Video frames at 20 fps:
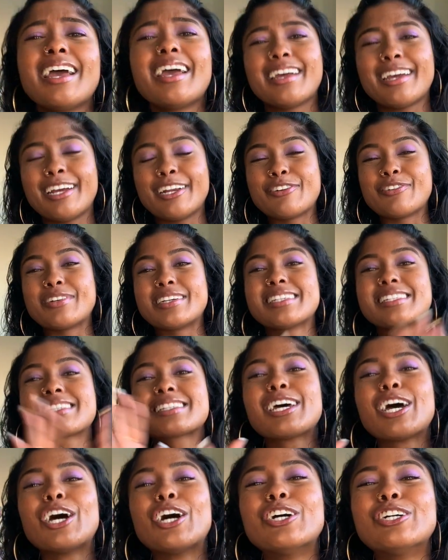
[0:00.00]
Anyways,
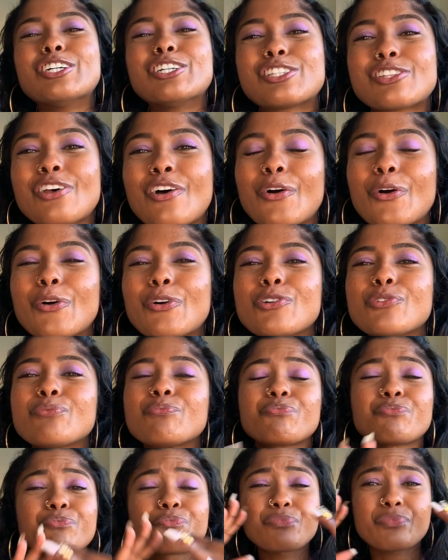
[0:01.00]
so
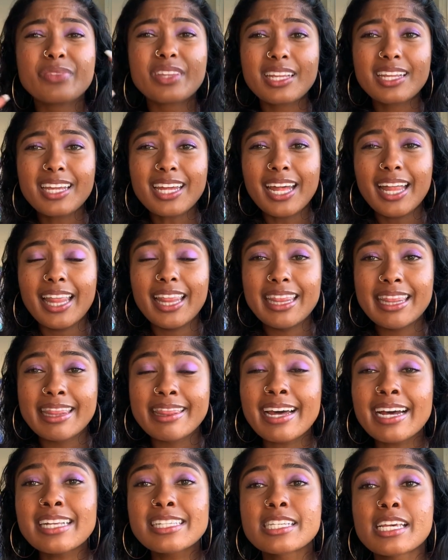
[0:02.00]

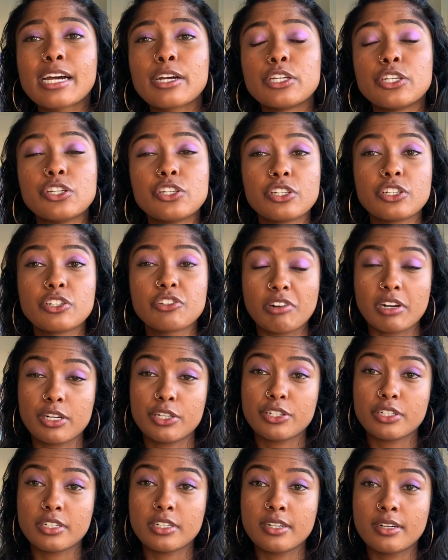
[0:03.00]
that's how you should
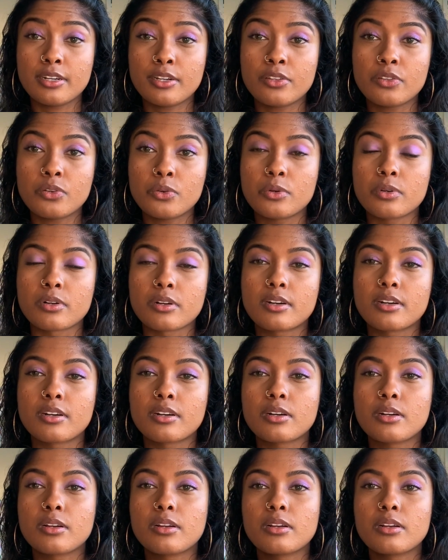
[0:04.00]
structure your